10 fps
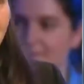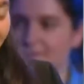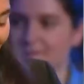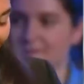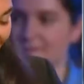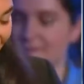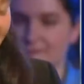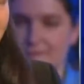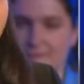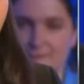
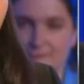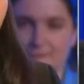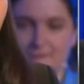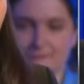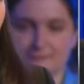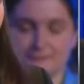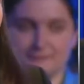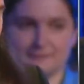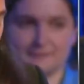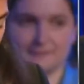
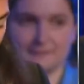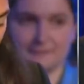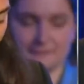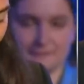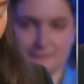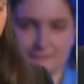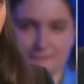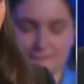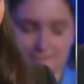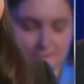
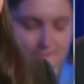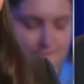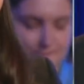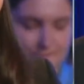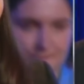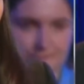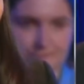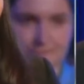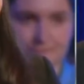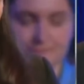
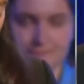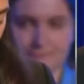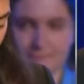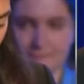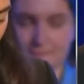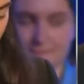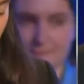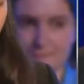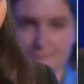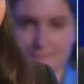
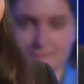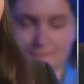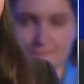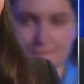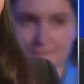The person shown says nothing.